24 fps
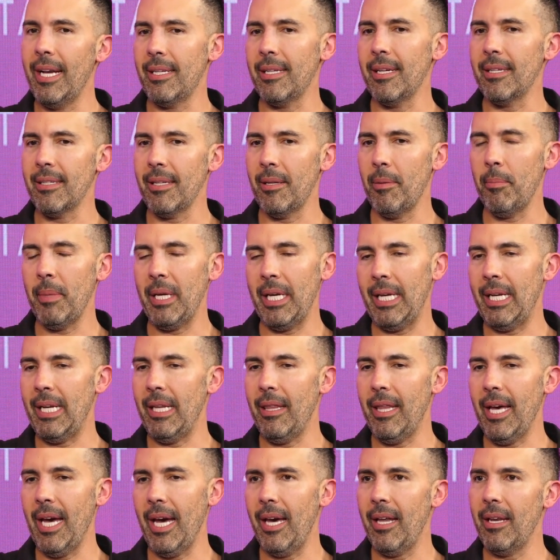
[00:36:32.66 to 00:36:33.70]
And it doesn't
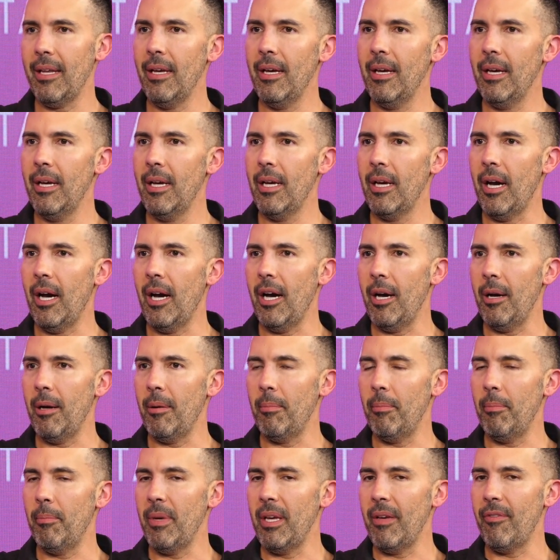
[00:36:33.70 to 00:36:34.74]
mean that
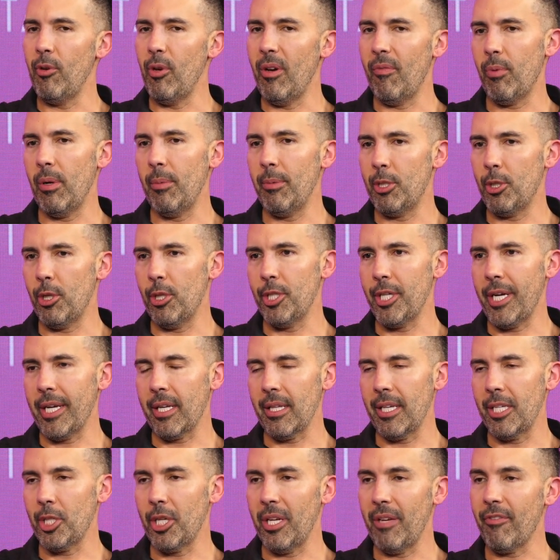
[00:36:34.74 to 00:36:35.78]
if you have premature
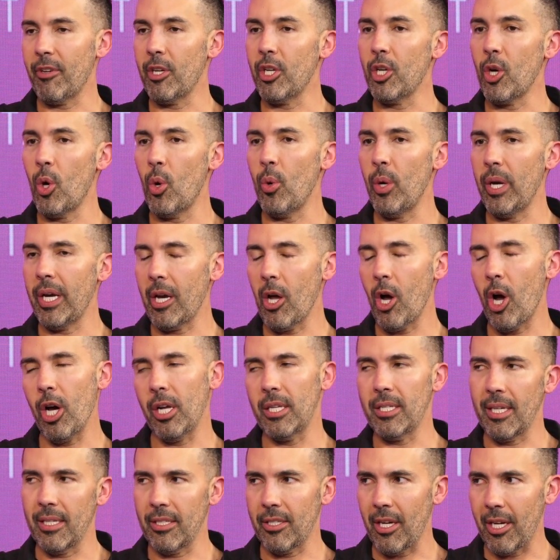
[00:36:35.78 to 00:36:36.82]
ejaculation, if going
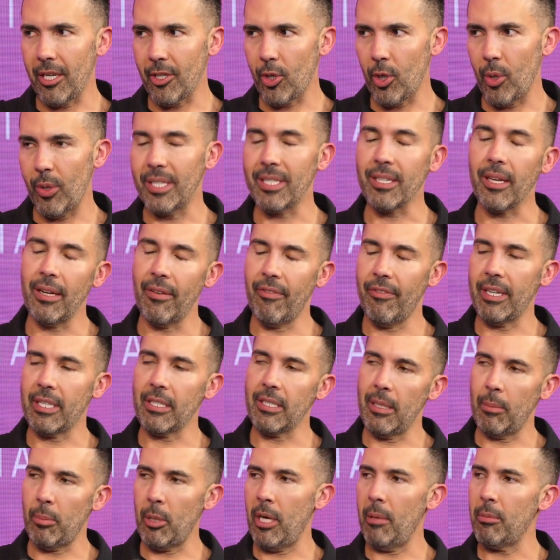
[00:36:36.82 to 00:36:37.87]
on testosterone is going to fix the